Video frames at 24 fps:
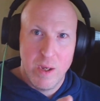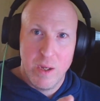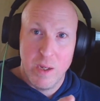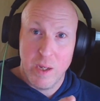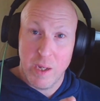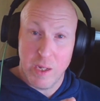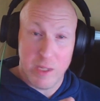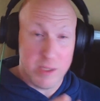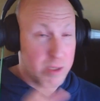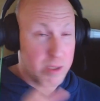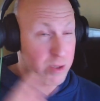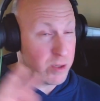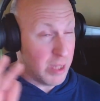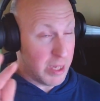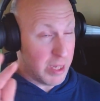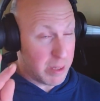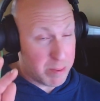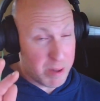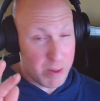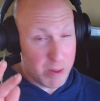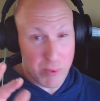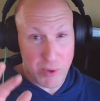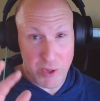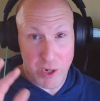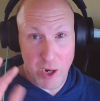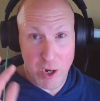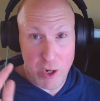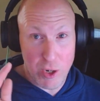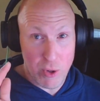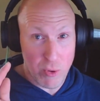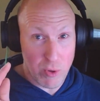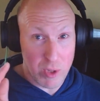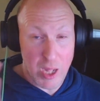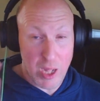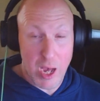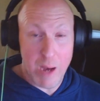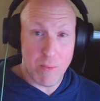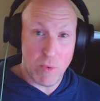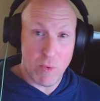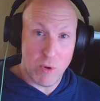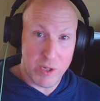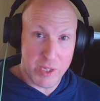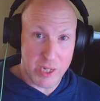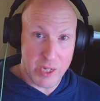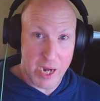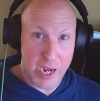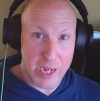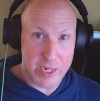It looked like people there knew a lot more
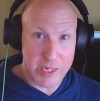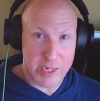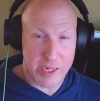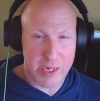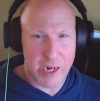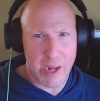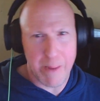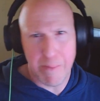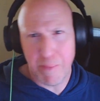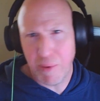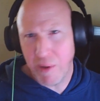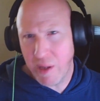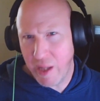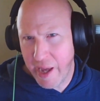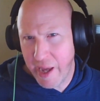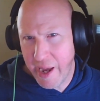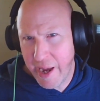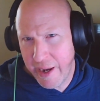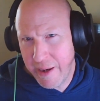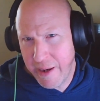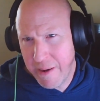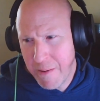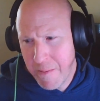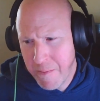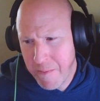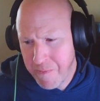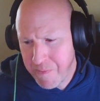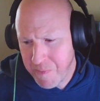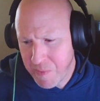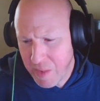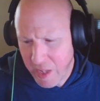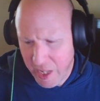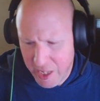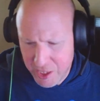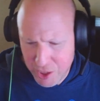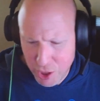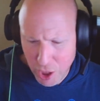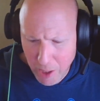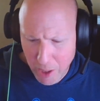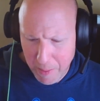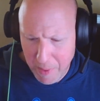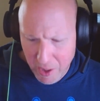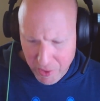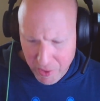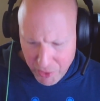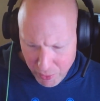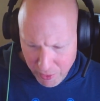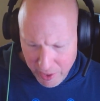than I did. I played. It took
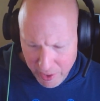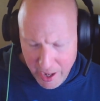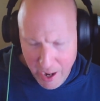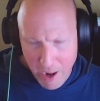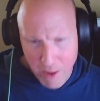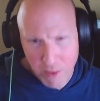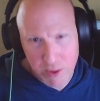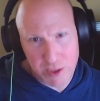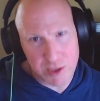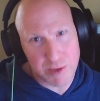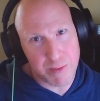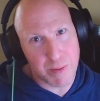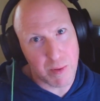about 3 hours, but